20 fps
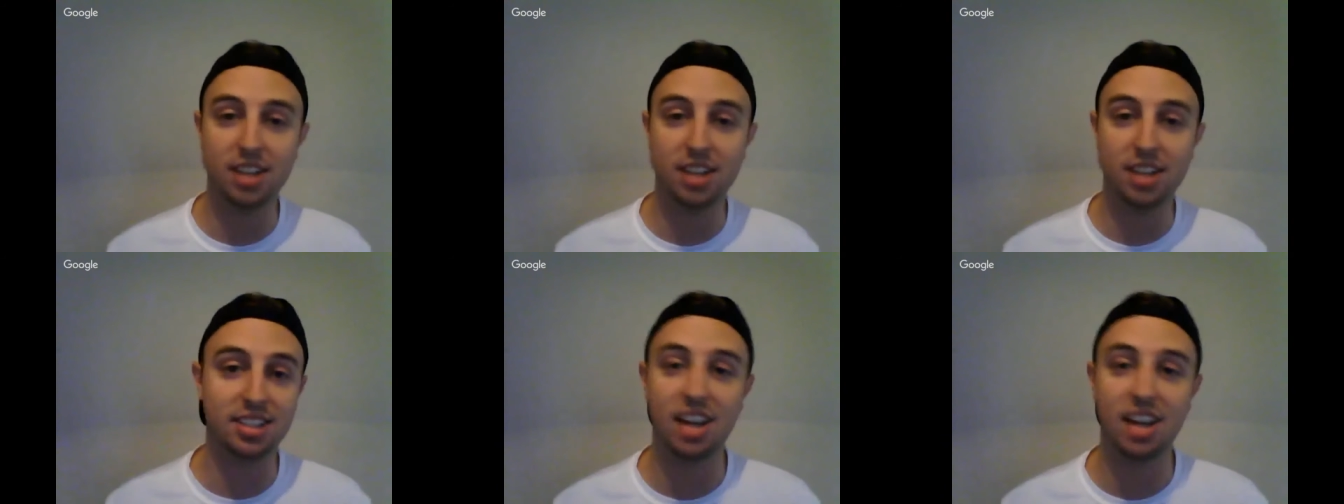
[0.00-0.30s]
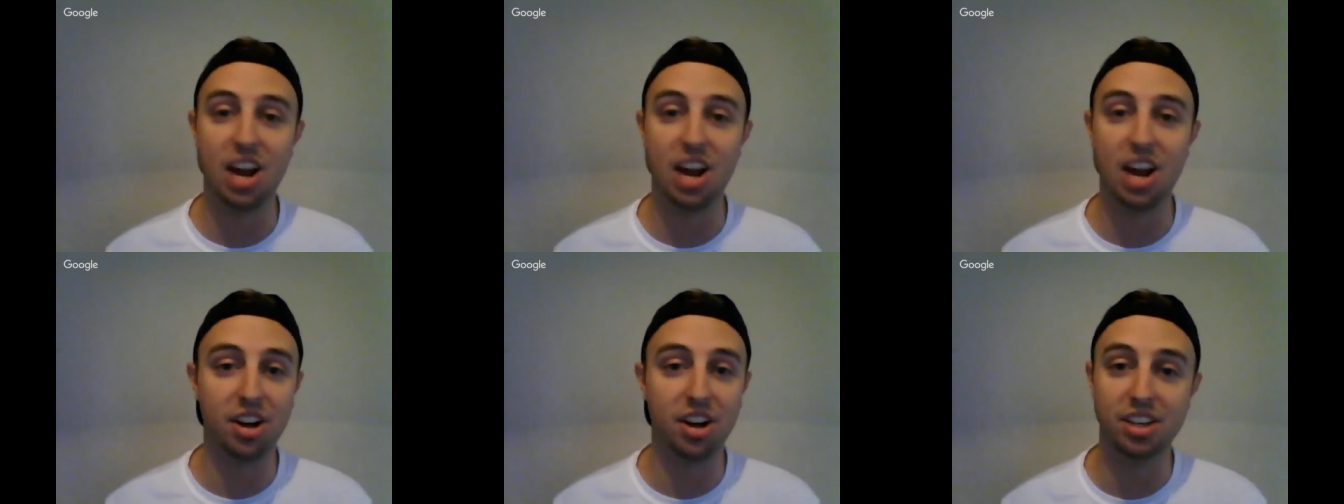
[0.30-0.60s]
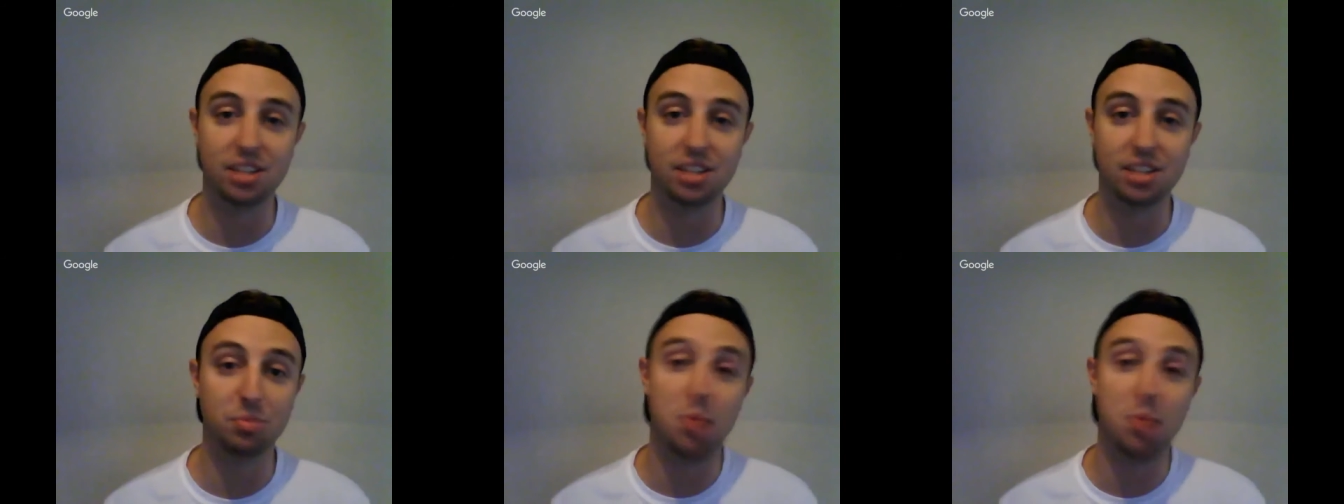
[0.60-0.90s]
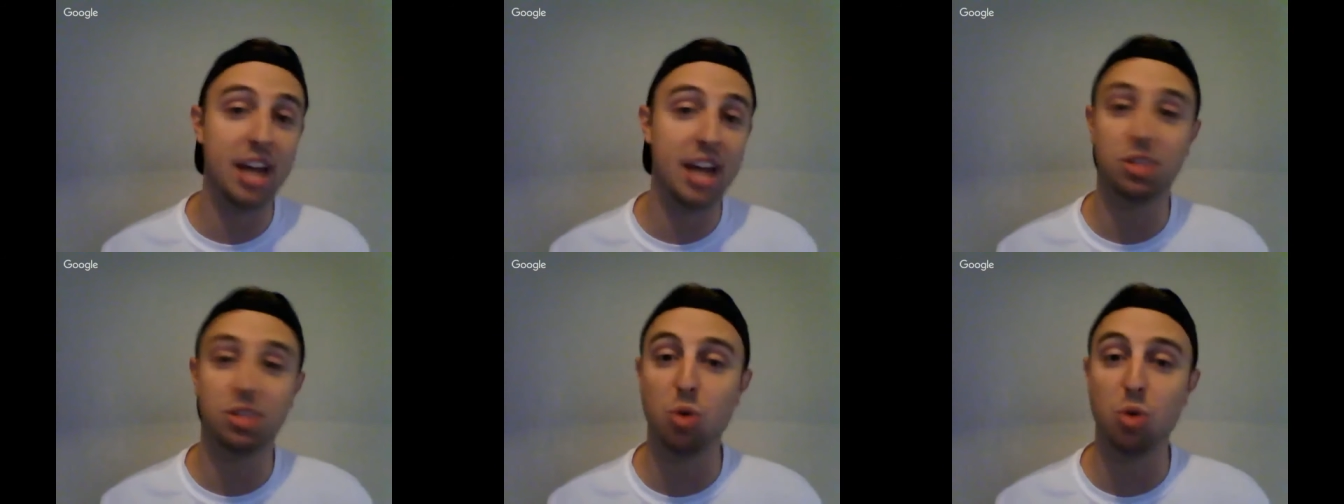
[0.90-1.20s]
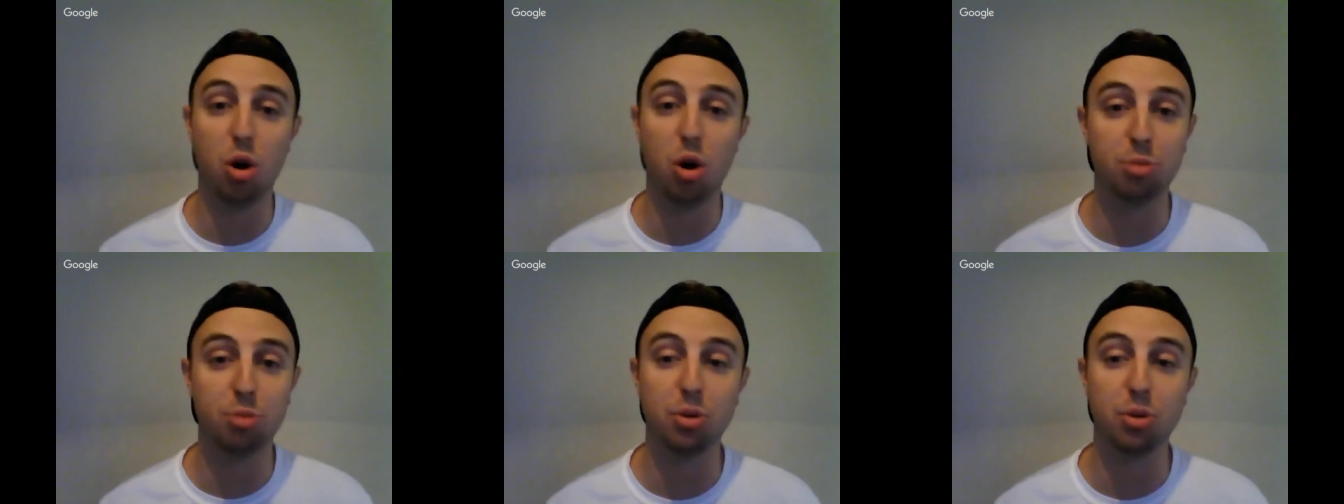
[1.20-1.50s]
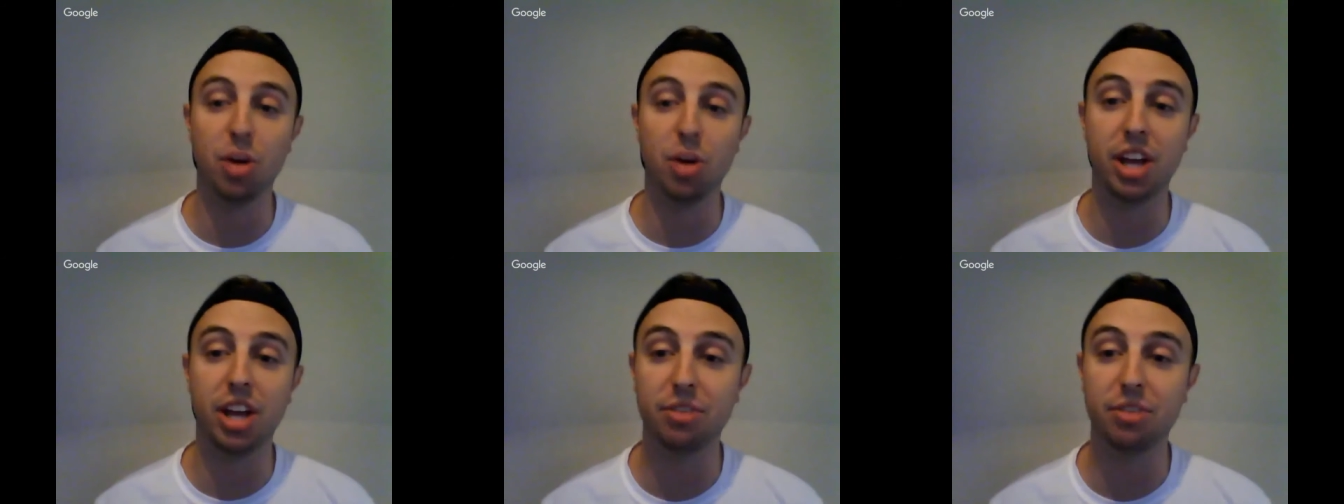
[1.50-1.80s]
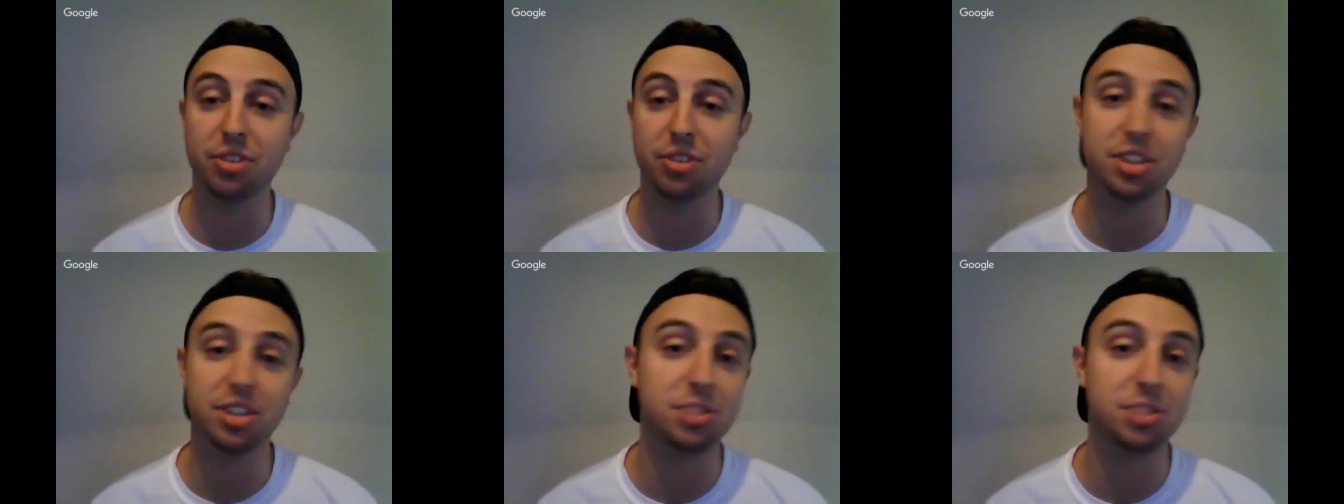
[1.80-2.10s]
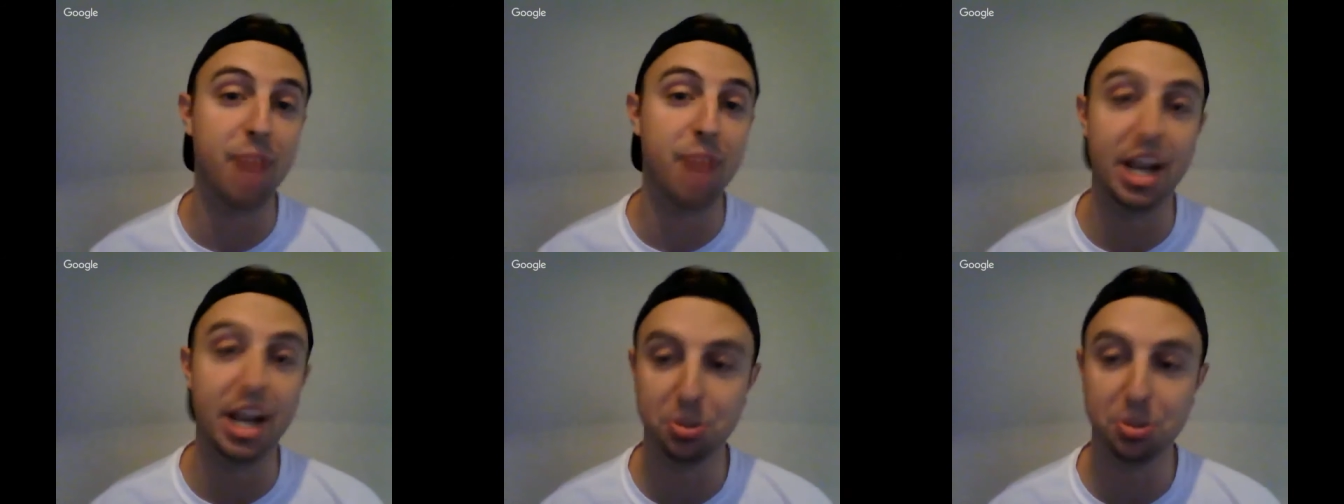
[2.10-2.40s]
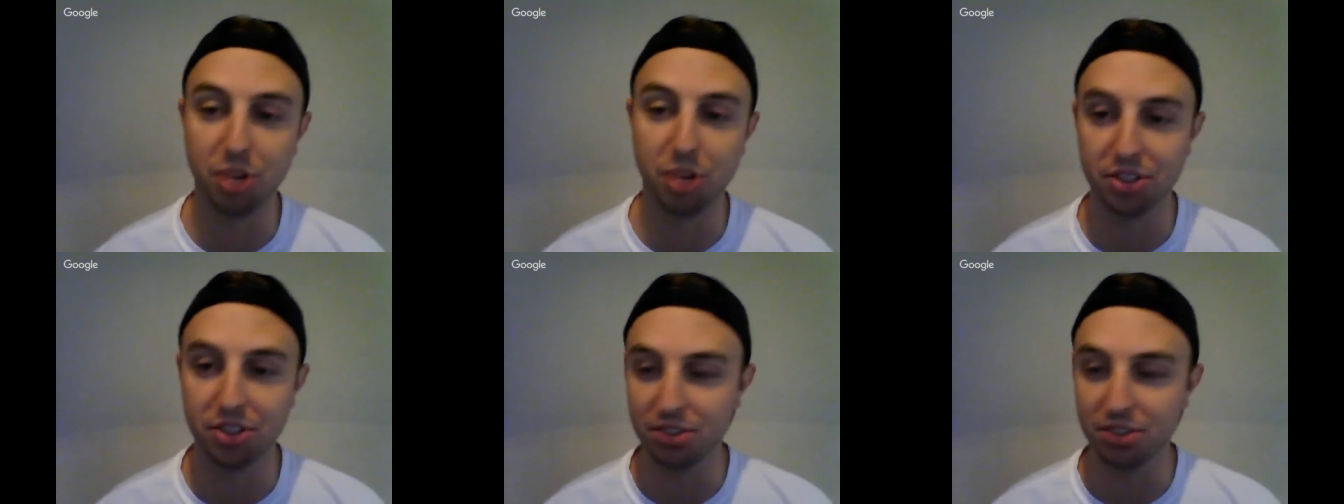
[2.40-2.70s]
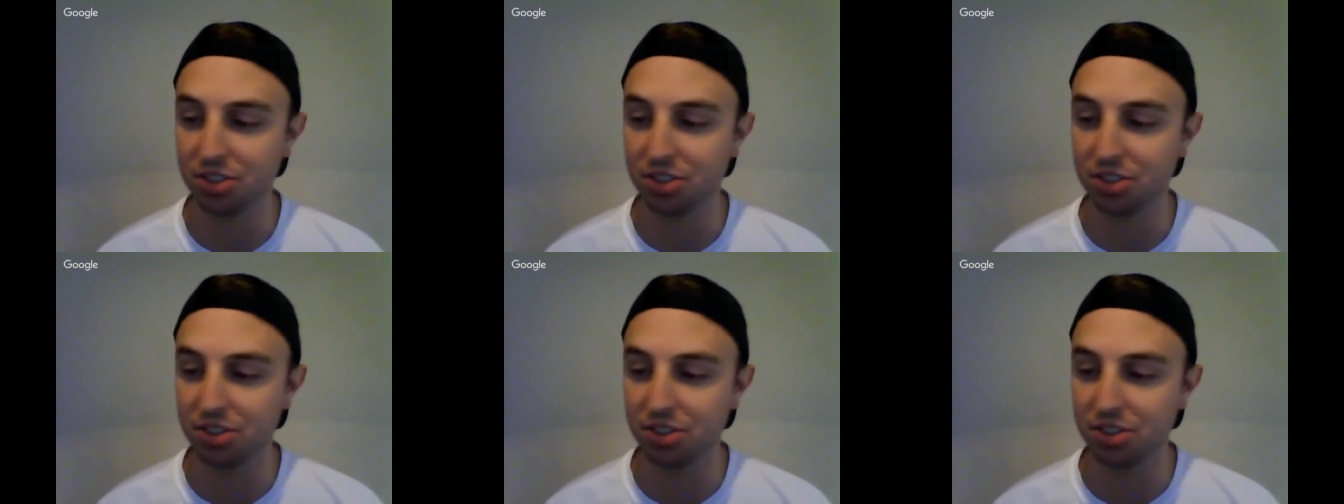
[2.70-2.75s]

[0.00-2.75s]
area might throw a parade for the Smash Brothers.